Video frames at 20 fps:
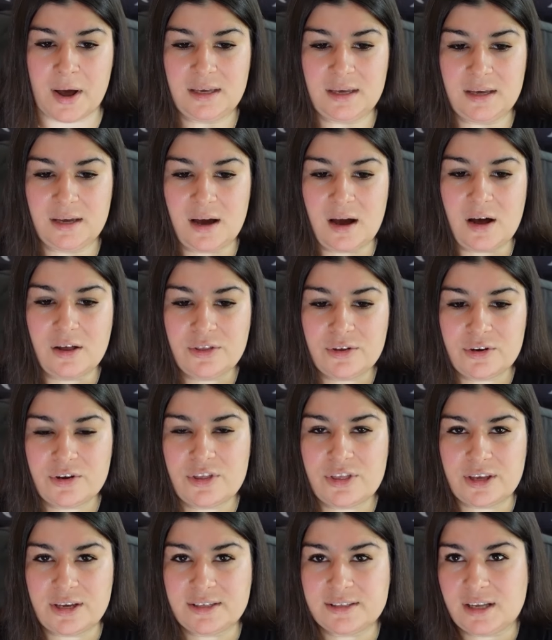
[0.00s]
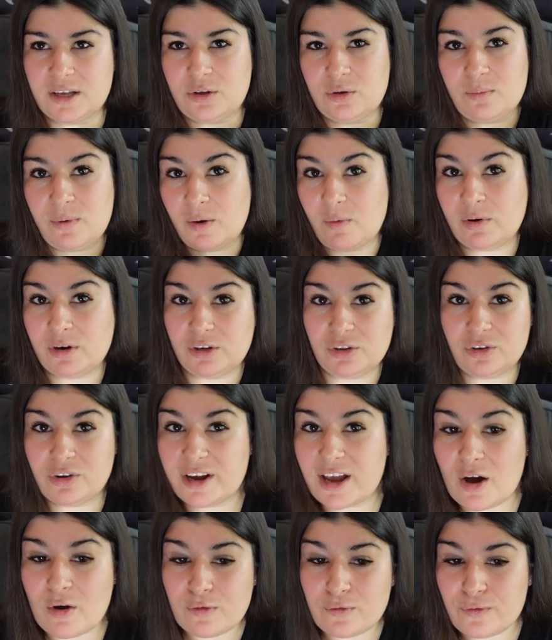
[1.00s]
The other thing that you might want to
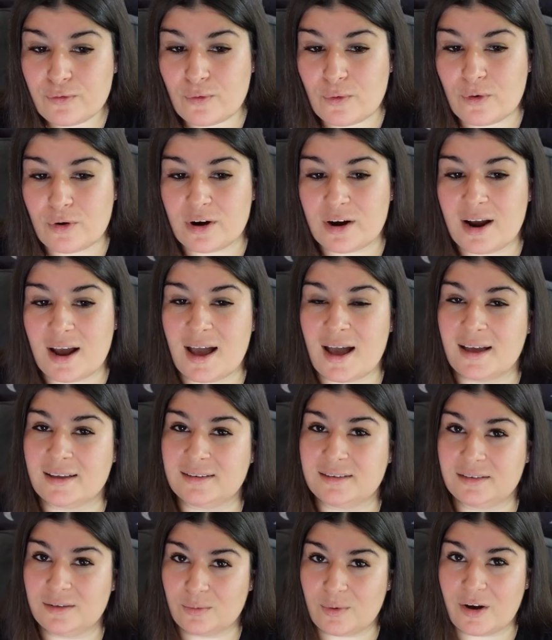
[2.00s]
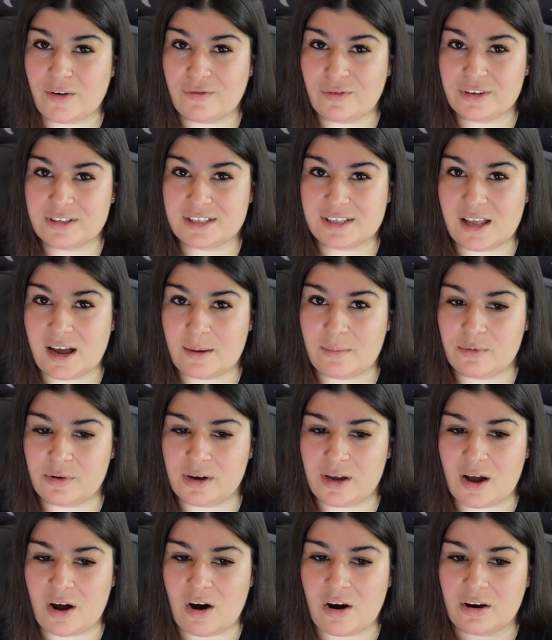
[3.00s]
look out for at the Reference
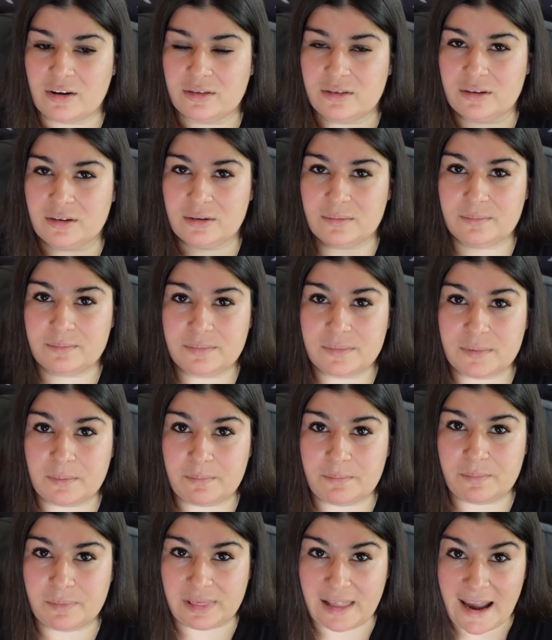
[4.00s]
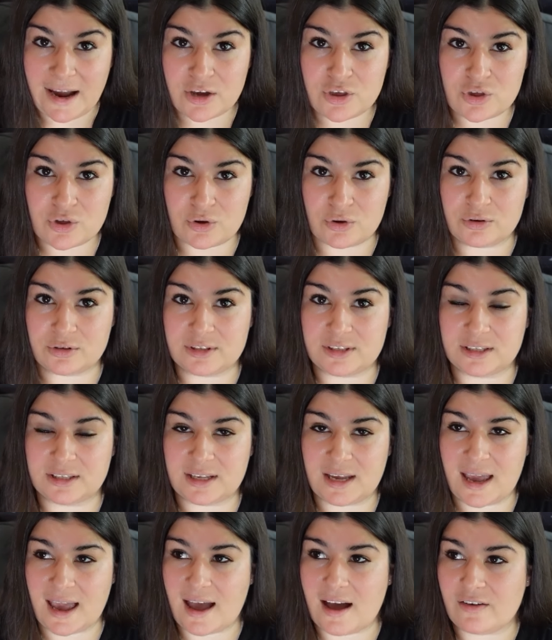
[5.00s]
Library are the lectures that
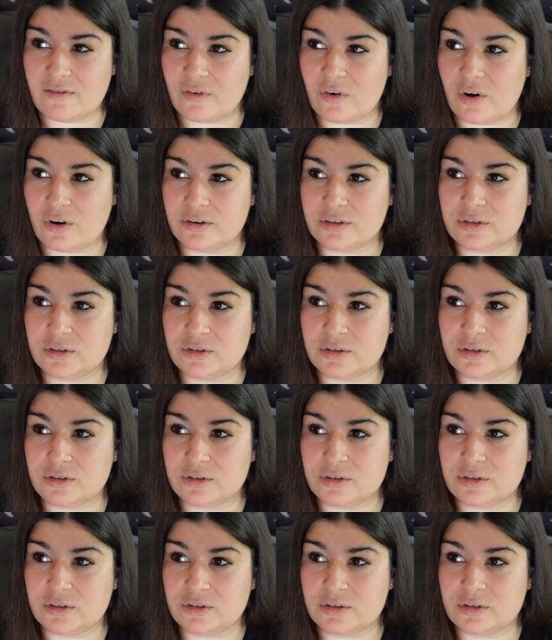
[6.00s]
they have on.